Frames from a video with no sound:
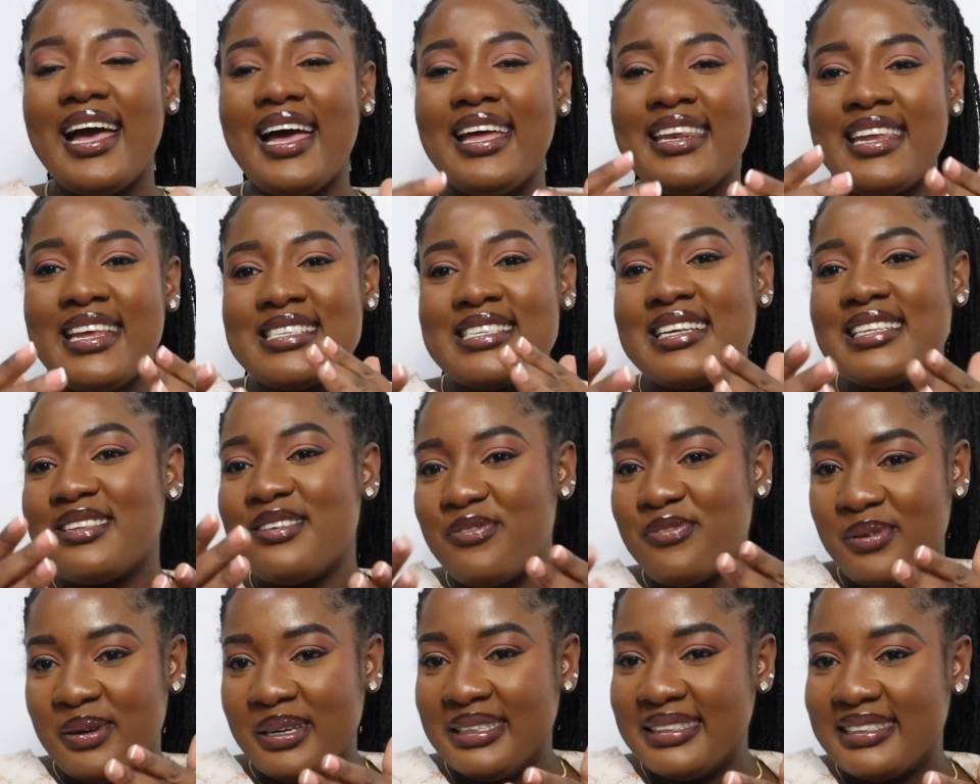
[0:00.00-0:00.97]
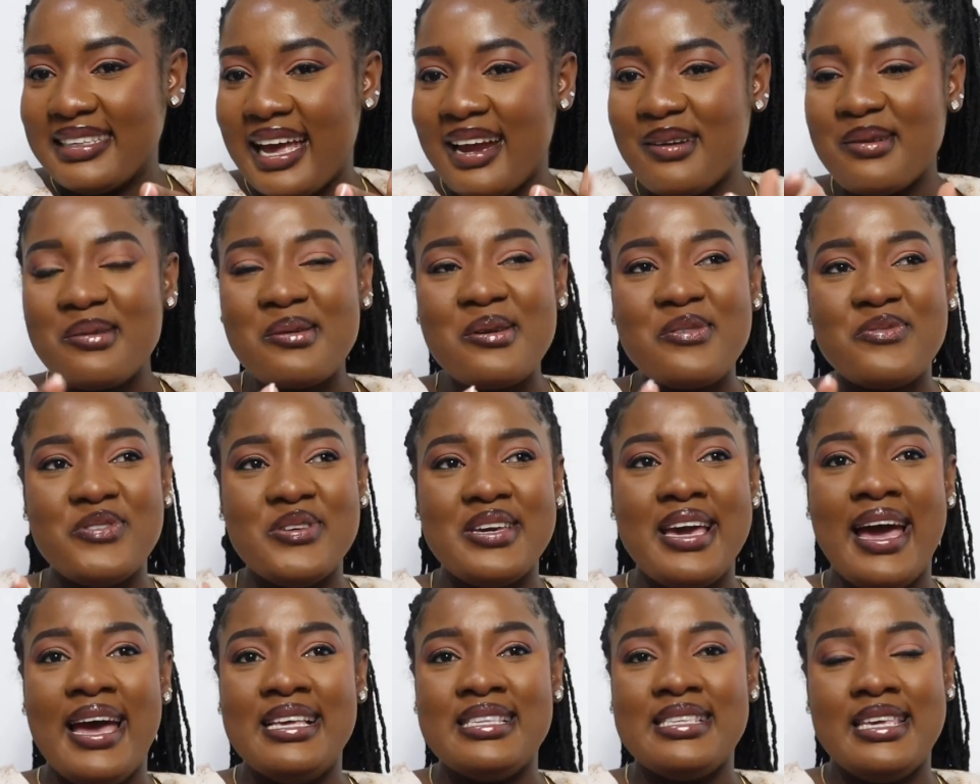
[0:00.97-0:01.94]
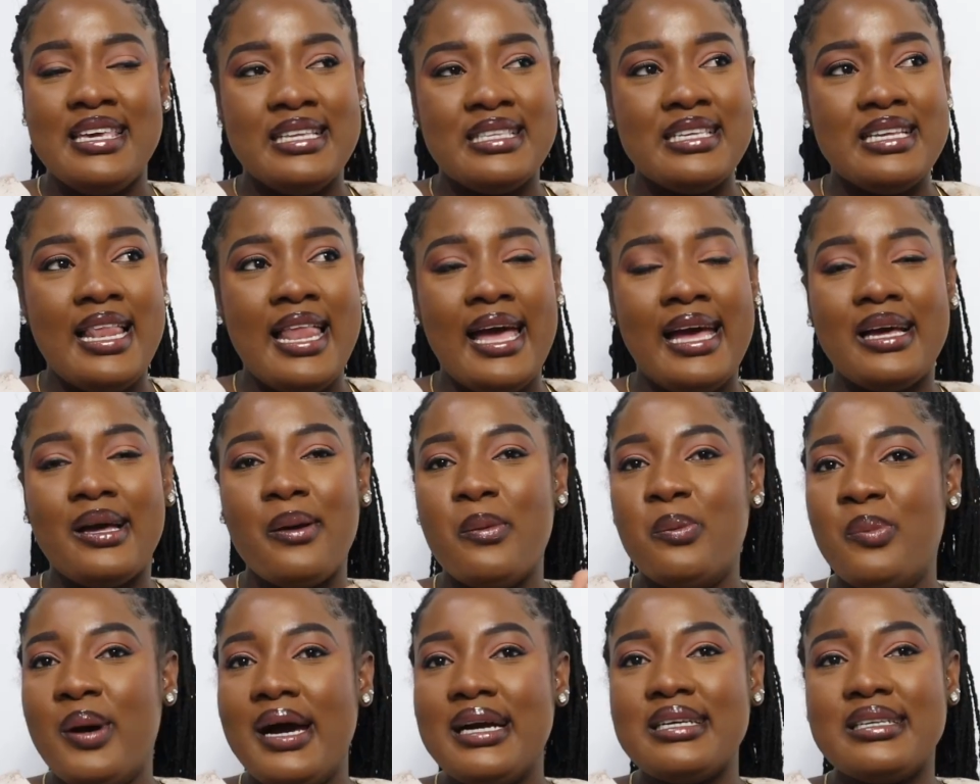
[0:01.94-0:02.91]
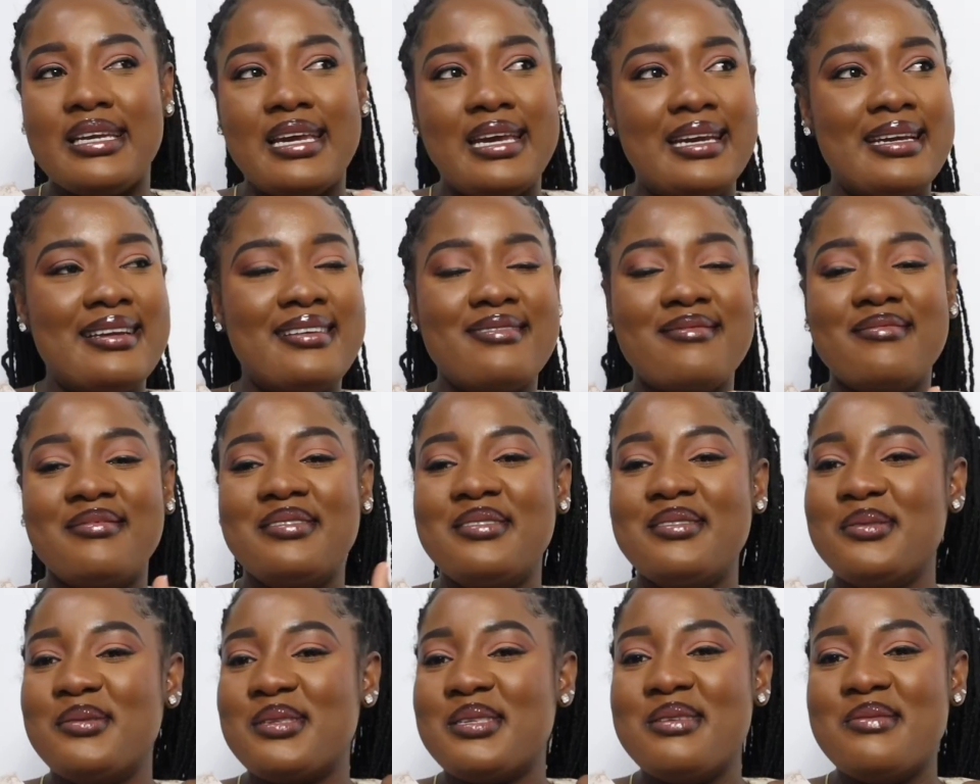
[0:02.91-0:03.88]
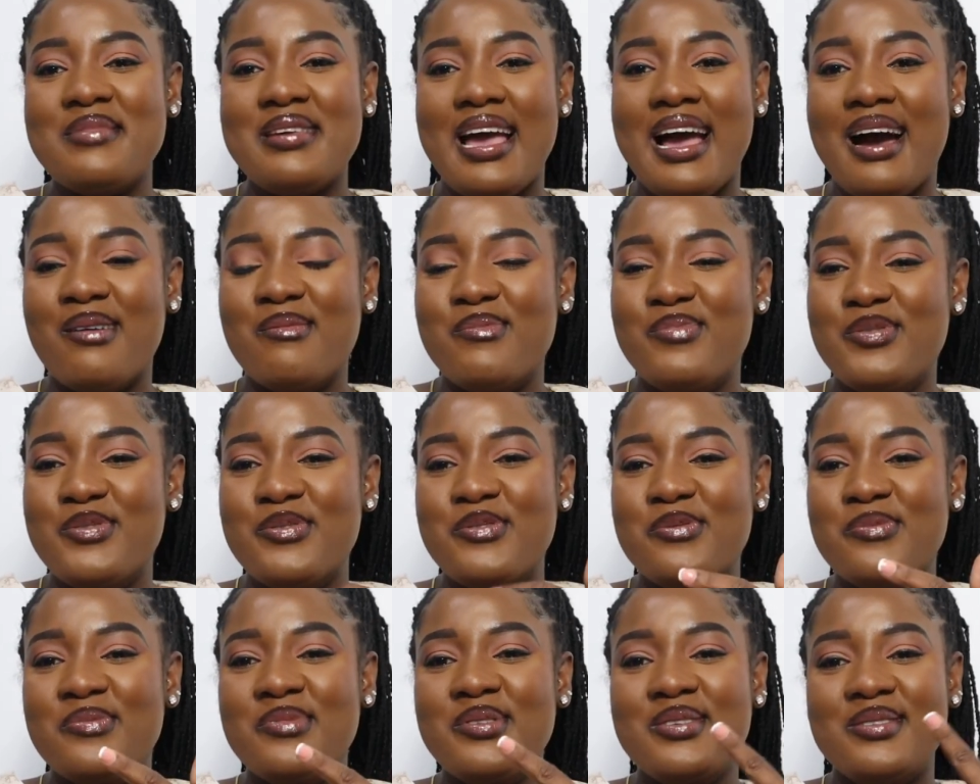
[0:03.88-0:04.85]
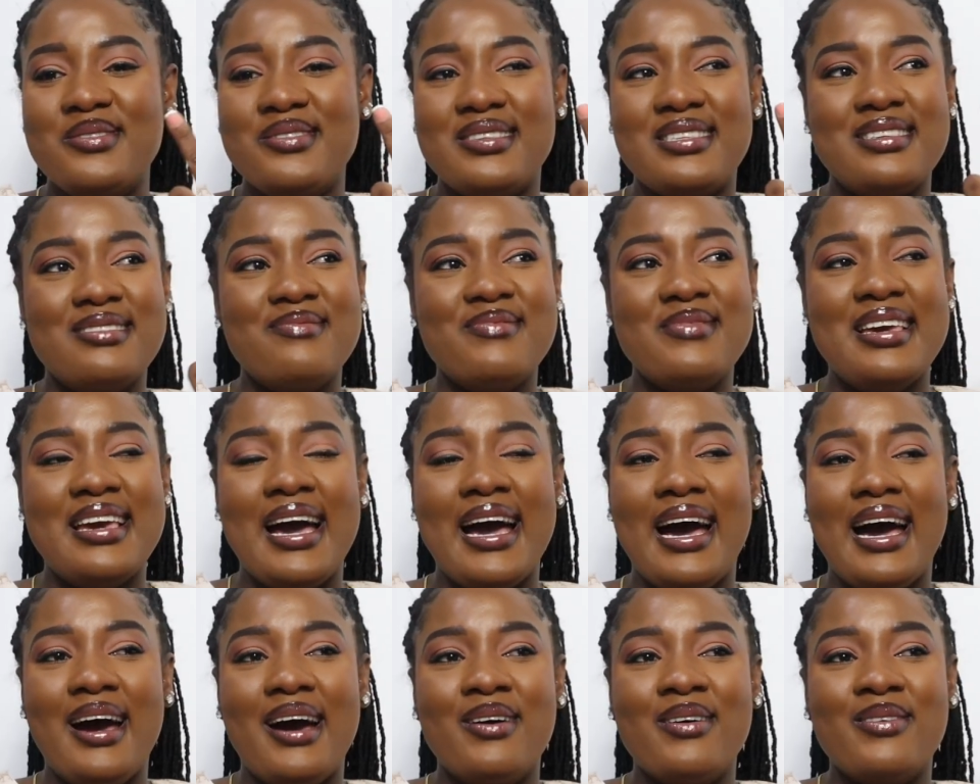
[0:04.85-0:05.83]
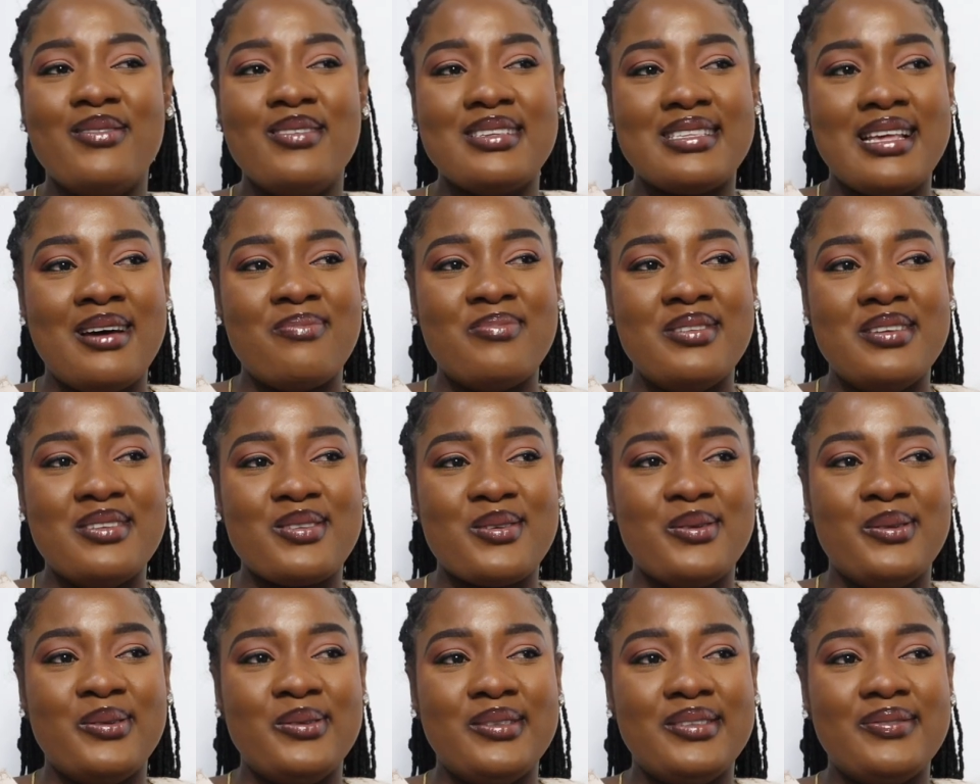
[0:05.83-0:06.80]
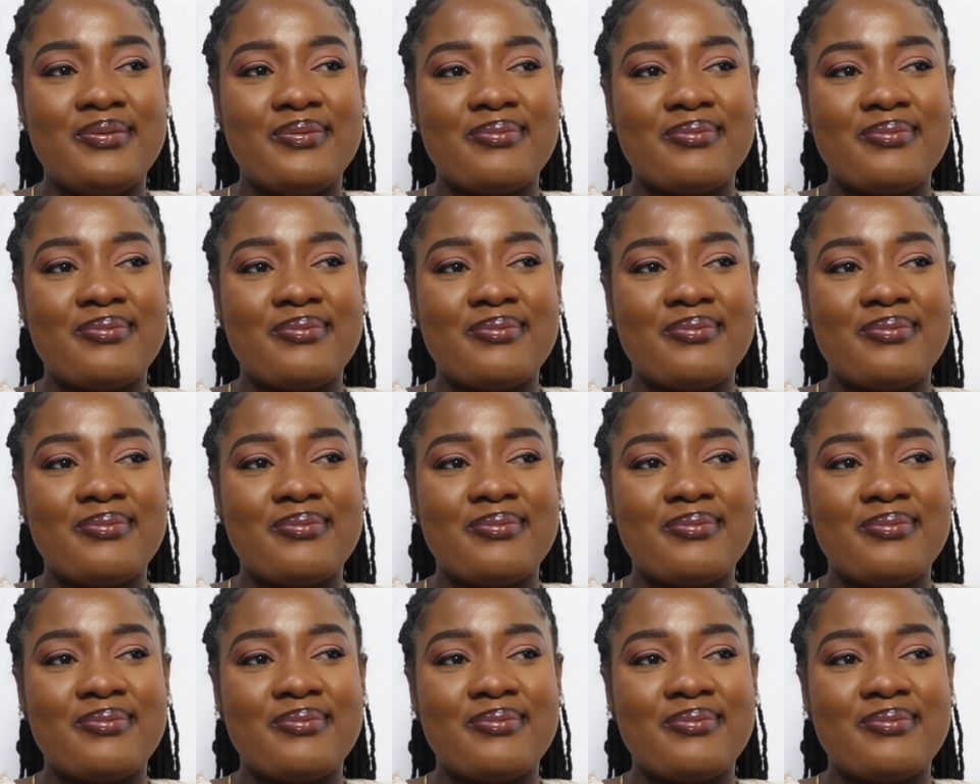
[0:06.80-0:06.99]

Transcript: there's a difference. I don't know if you guys get it. Like, back then, you see me at Bloom, you see me at, what's that place called?